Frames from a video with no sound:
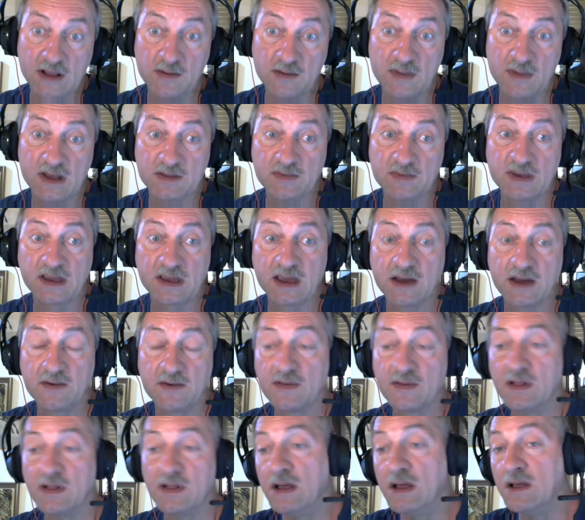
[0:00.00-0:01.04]
must be
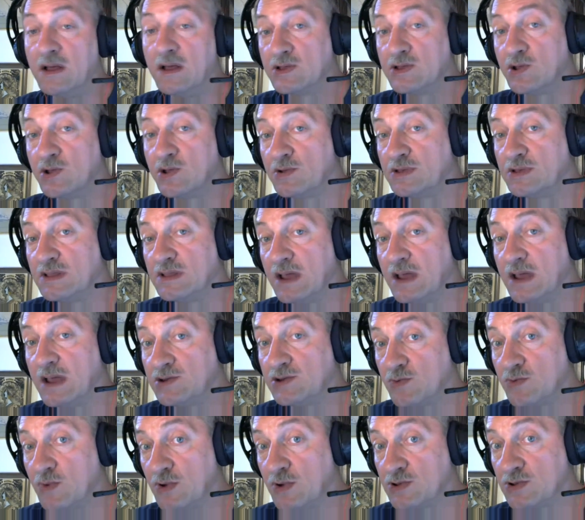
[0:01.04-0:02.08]
careful. So
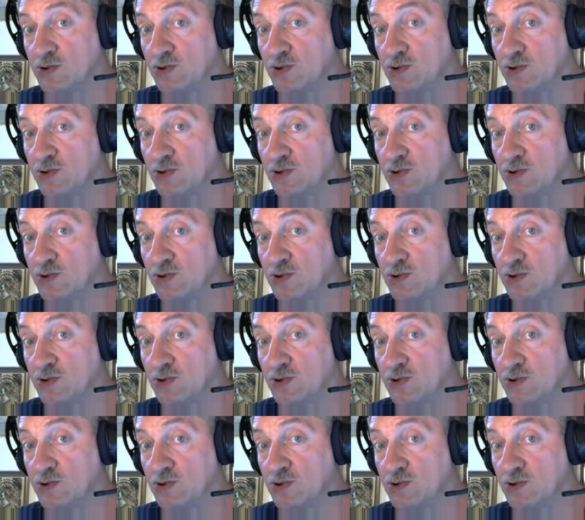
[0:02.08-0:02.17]
what